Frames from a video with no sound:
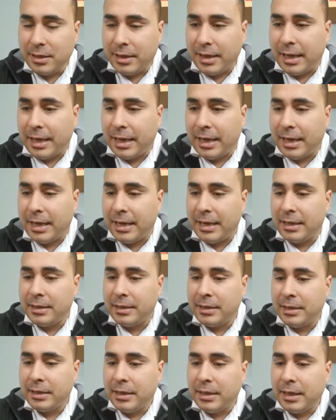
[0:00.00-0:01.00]

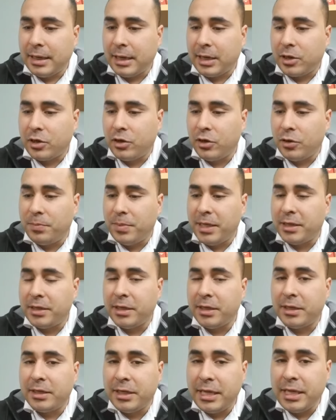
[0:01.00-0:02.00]
and it could be an
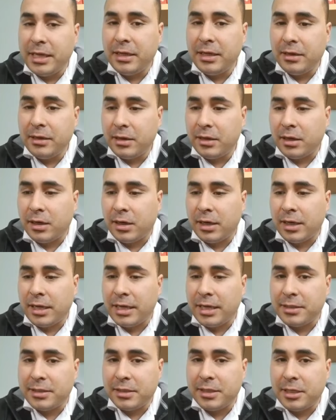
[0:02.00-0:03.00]
elite
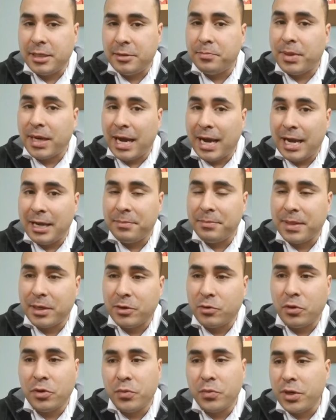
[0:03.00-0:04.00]
entity behind
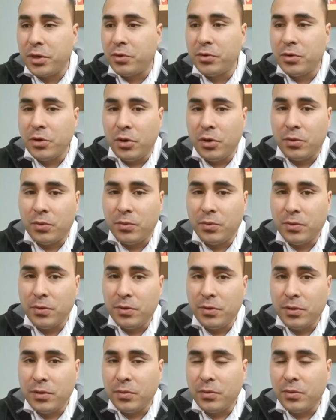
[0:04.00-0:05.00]
Bitcoin. We don't know.
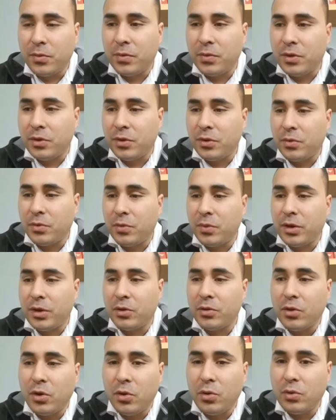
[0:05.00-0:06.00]
We
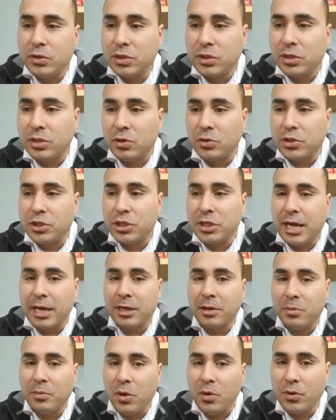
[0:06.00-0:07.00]
don't know who Satoshi
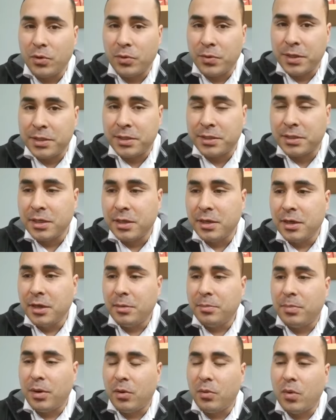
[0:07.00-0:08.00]
Nakamoto is,
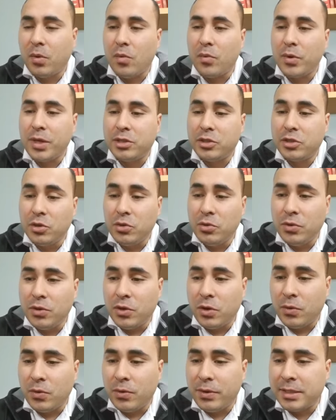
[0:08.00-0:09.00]
but what we do
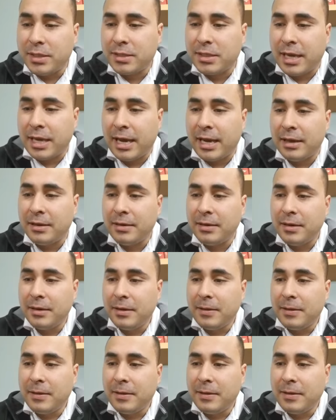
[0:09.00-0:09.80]
know is that